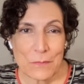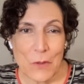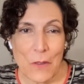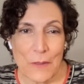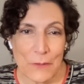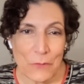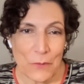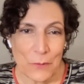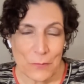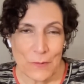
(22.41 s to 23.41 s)
talking
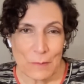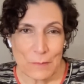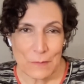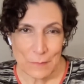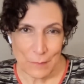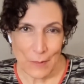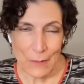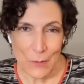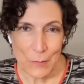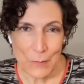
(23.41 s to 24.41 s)
to you from my
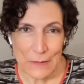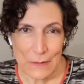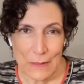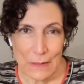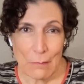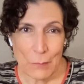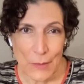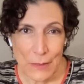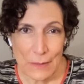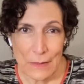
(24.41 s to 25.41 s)
home in
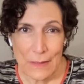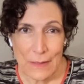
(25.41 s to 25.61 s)
Colombia,